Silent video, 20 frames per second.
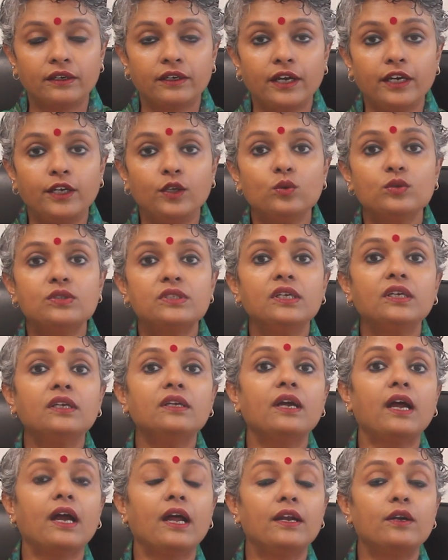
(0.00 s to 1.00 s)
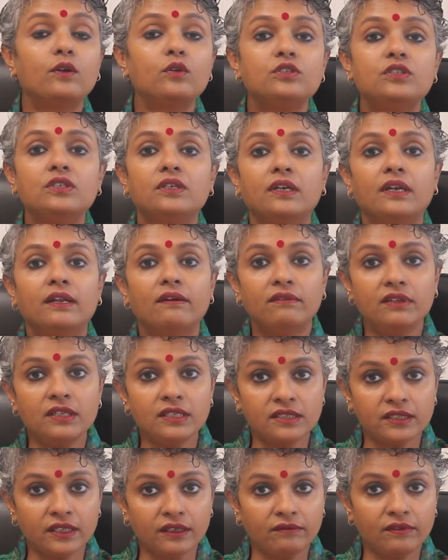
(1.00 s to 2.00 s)
reducing androgen
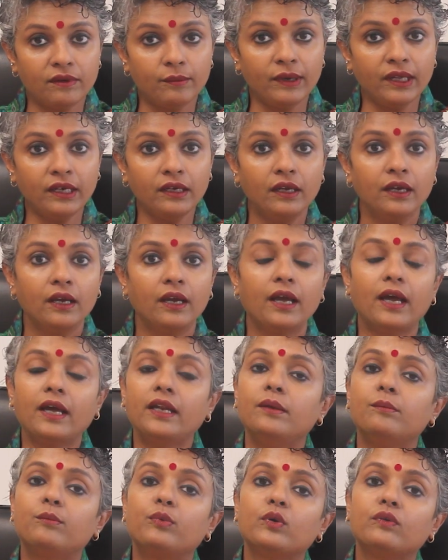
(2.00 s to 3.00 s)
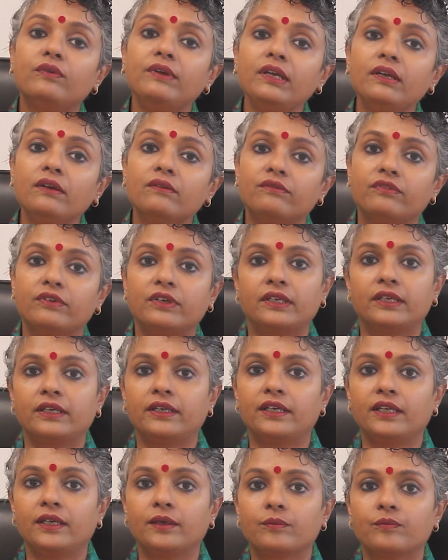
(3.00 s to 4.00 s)
levels in women and improving
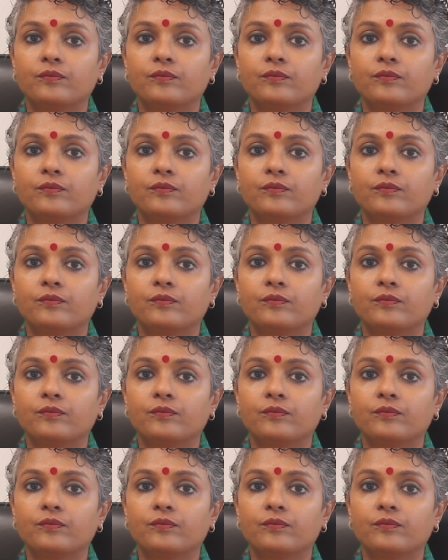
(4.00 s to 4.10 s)
fertility.